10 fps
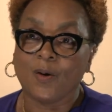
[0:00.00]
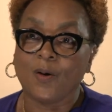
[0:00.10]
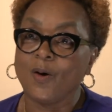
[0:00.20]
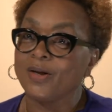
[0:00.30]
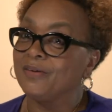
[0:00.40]

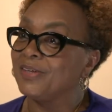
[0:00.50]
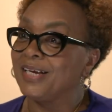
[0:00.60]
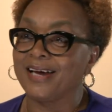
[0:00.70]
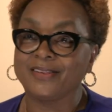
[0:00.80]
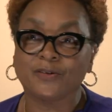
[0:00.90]
All of
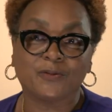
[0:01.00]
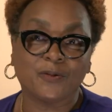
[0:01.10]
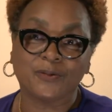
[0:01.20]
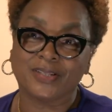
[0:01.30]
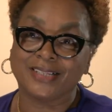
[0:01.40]
the other
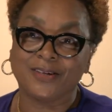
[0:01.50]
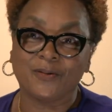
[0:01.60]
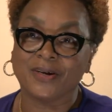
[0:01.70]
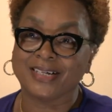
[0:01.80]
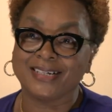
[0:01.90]
folks at the
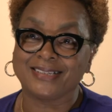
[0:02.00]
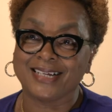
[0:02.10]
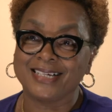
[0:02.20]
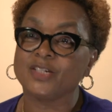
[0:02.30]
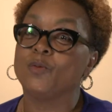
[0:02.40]

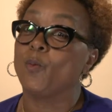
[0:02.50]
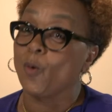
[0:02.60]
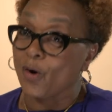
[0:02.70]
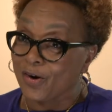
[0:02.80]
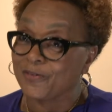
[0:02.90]
organization
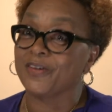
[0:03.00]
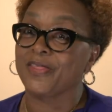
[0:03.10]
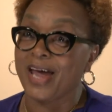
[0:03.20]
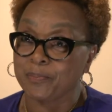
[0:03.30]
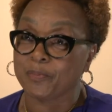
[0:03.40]
work for
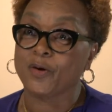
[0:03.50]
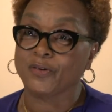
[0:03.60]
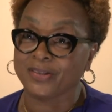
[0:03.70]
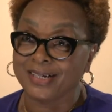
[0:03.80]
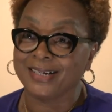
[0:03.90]
that
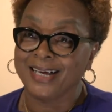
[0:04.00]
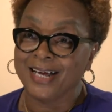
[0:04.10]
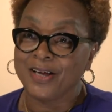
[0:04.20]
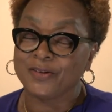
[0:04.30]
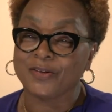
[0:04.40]
person.
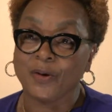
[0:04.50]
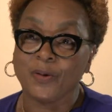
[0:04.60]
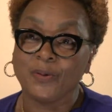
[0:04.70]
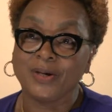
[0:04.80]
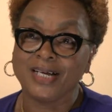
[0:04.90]

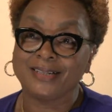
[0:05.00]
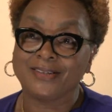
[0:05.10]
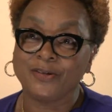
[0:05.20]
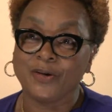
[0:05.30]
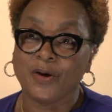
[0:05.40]
So
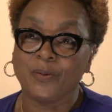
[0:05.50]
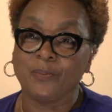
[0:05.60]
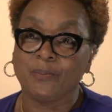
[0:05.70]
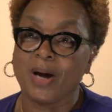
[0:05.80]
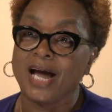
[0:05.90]
it's, you know,
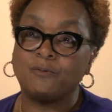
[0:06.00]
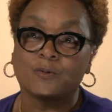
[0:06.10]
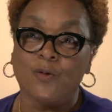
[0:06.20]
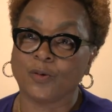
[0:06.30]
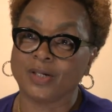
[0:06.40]
my
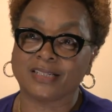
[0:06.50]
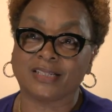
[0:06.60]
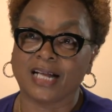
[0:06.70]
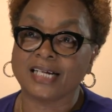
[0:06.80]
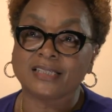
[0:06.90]
role is
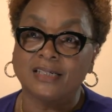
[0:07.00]
not to